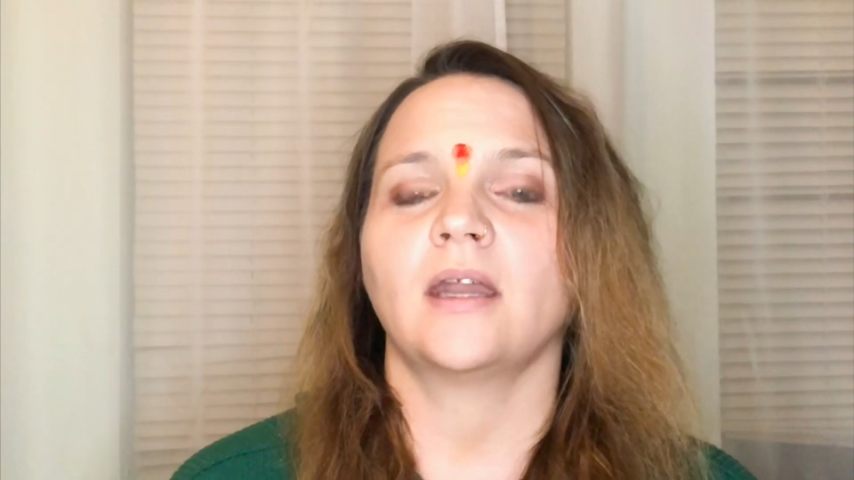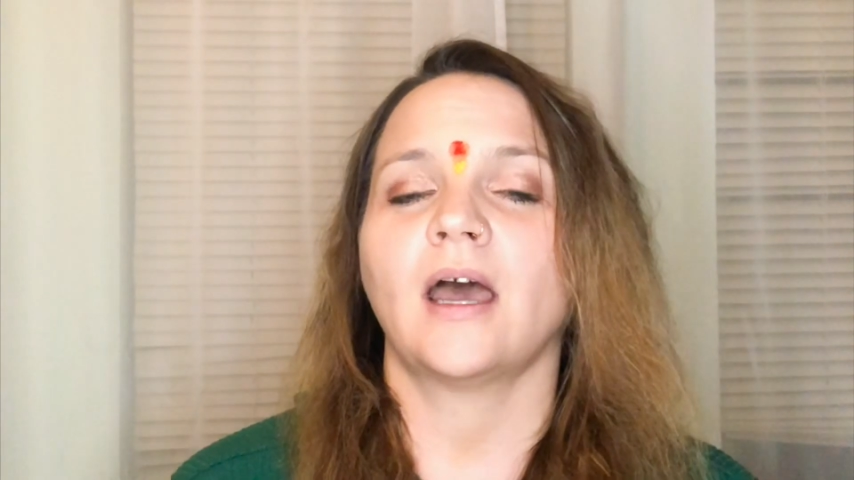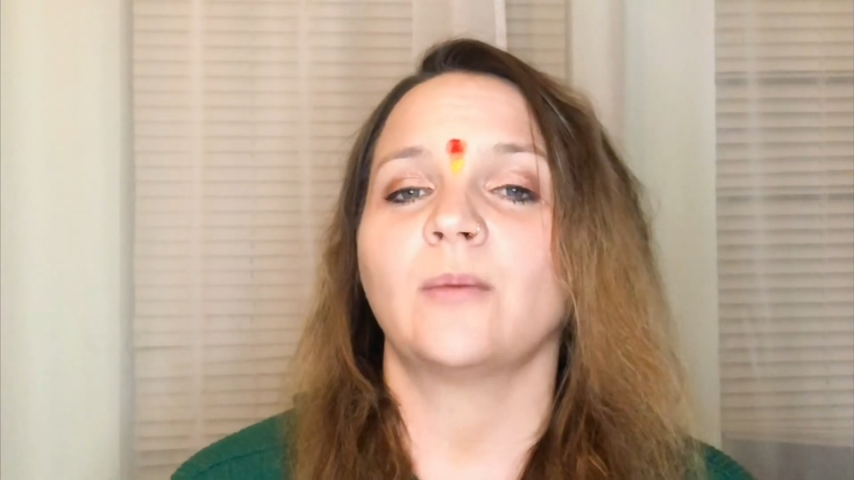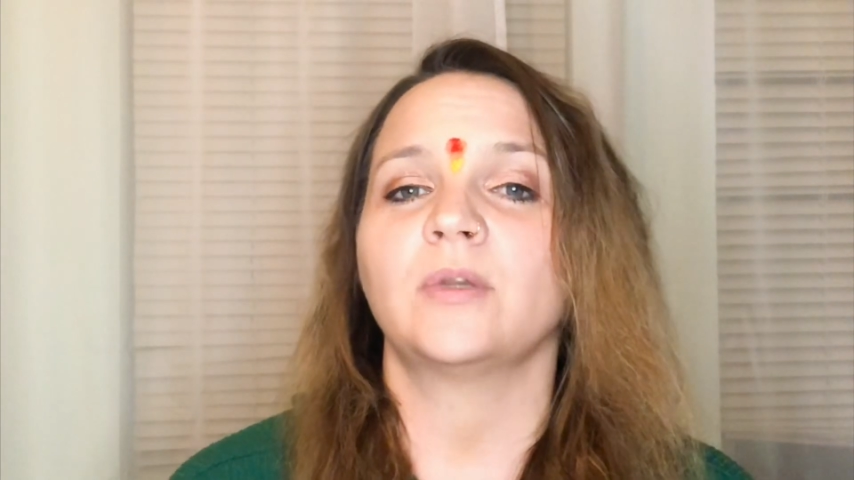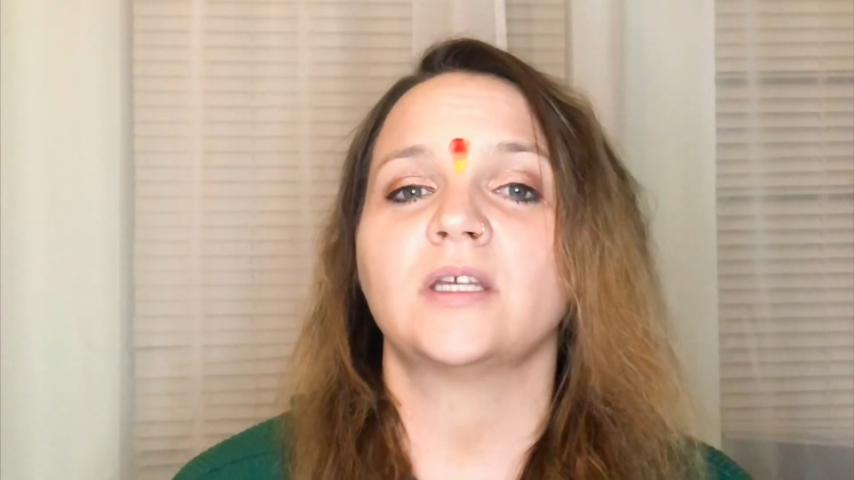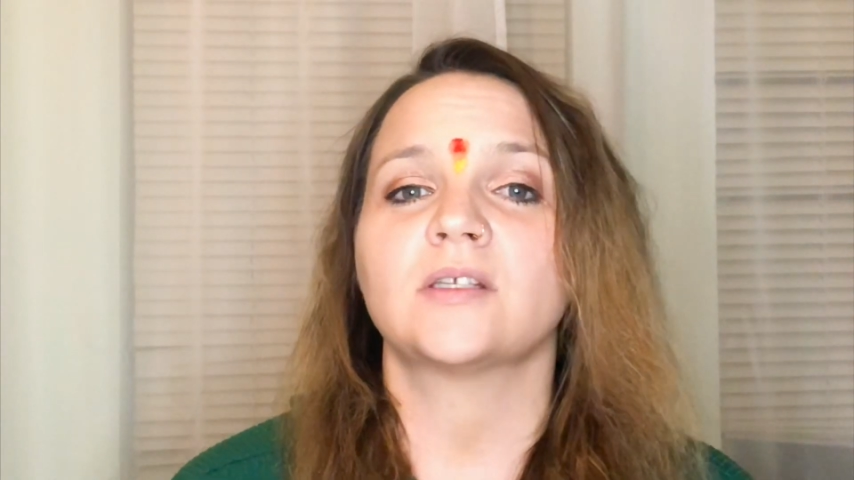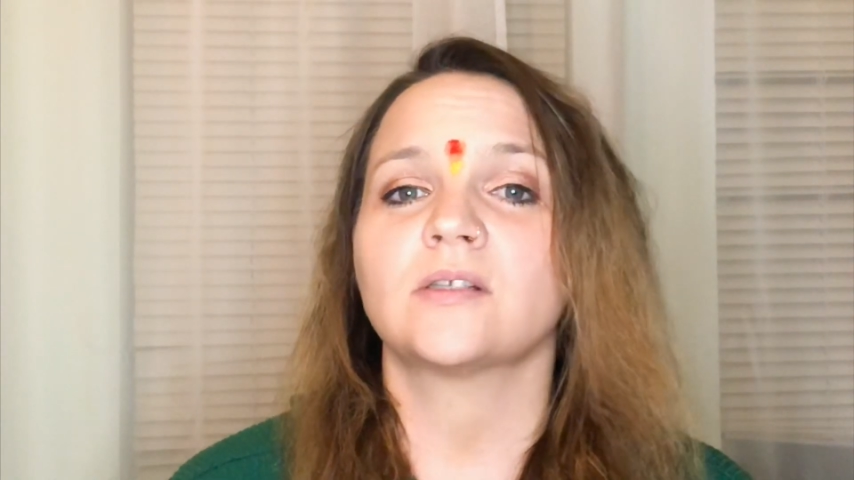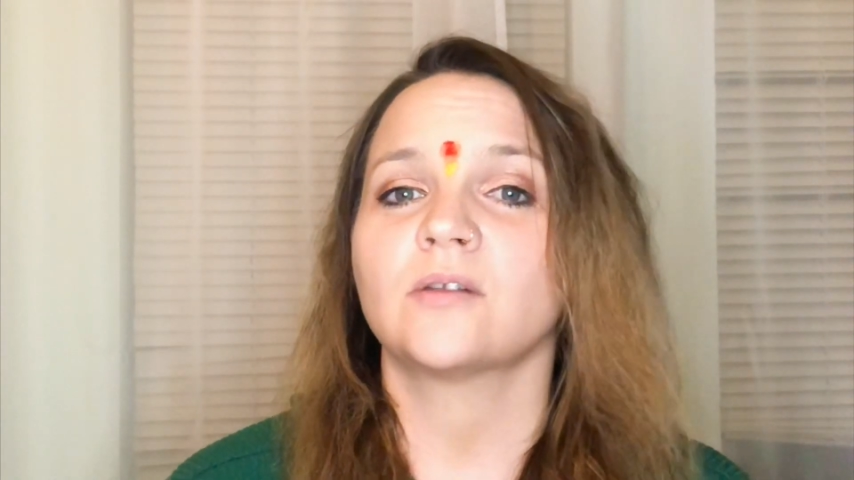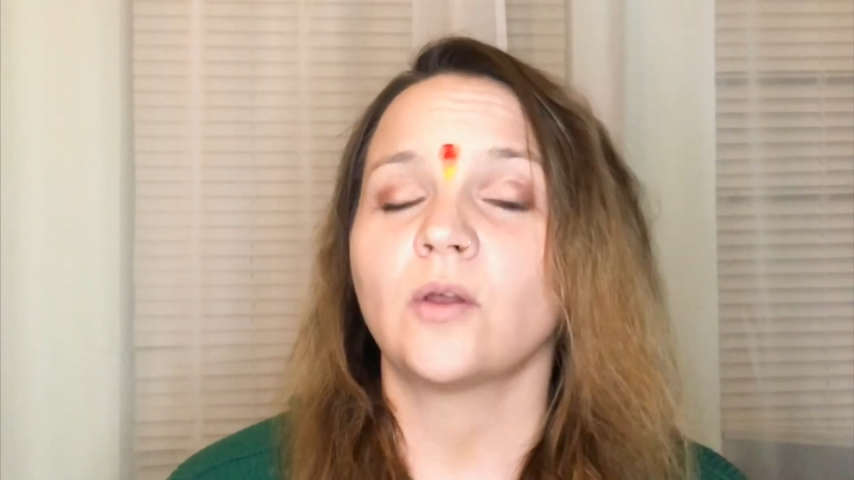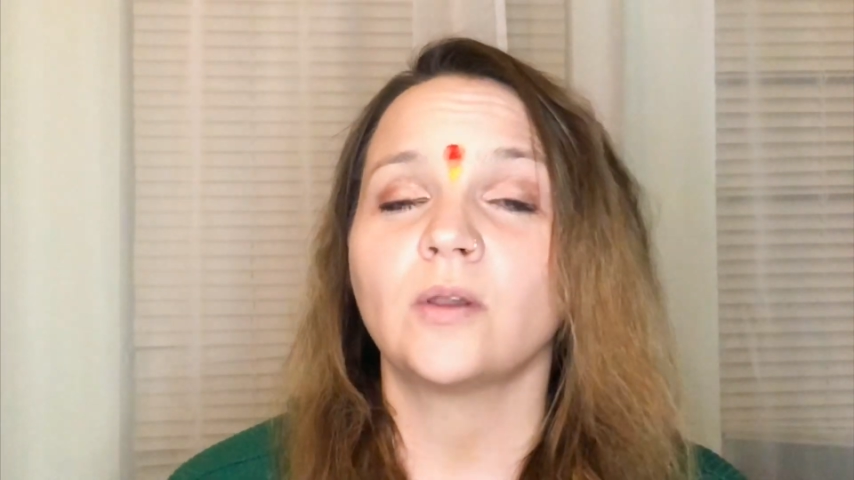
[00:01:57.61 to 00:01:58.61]
happening
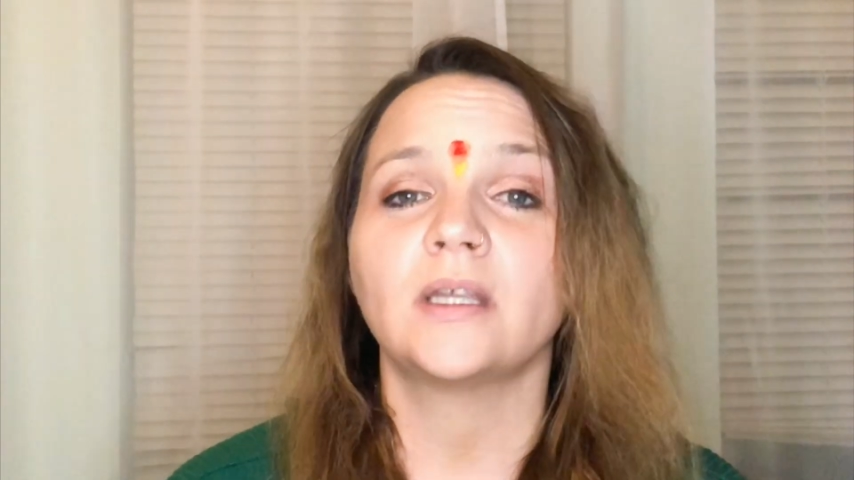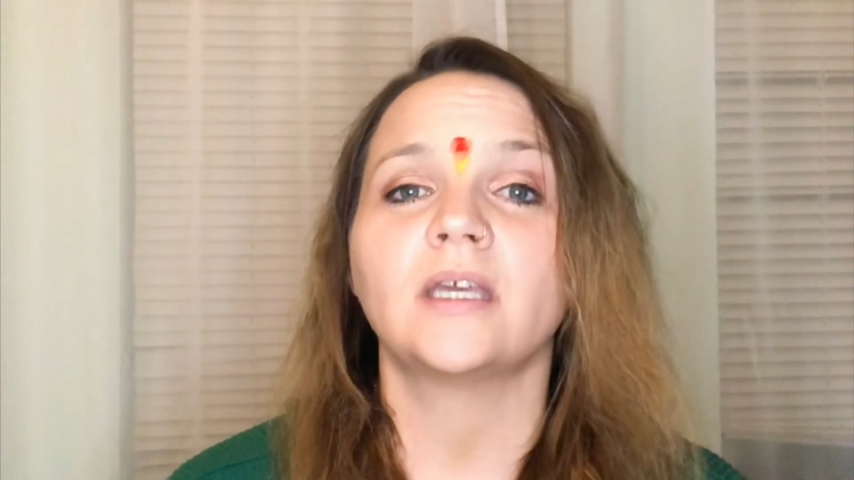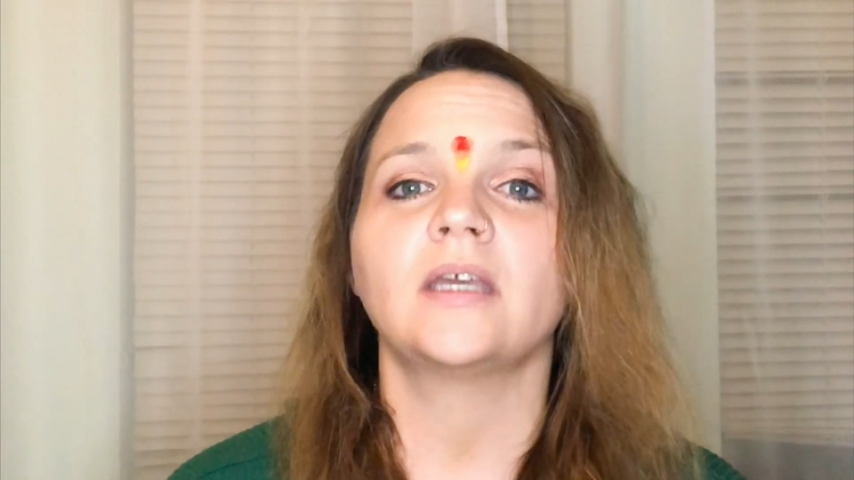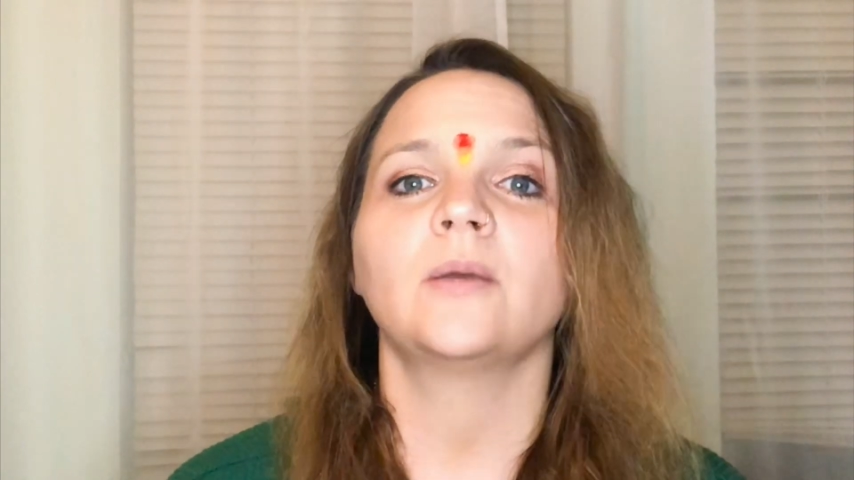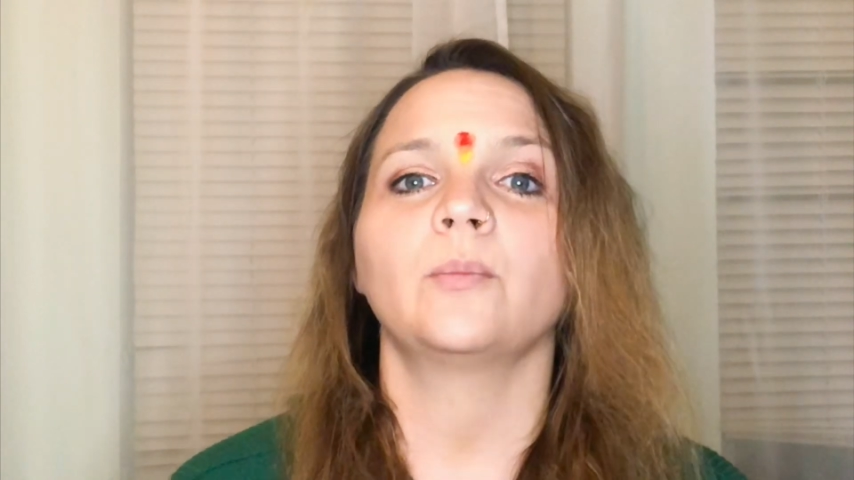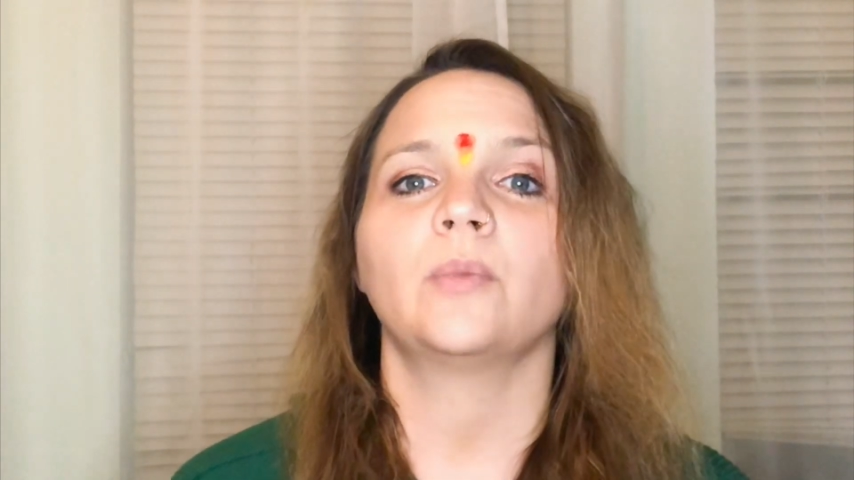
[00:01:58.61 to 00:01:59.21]
slowly